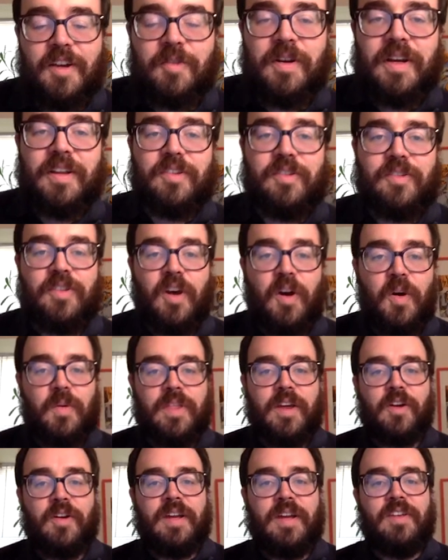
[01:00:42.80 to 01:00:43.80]
All right,
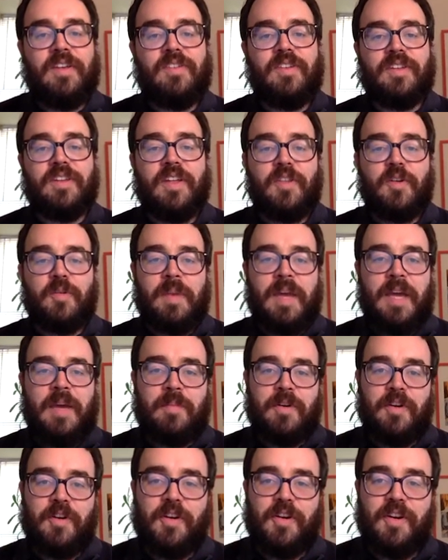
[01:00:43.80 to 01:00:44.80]
so there is another
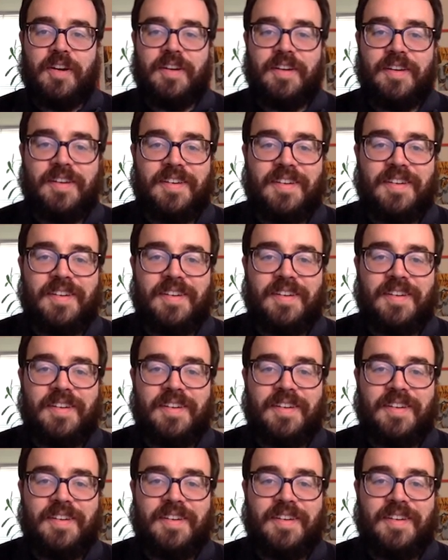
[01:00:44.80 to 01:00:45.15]
paper.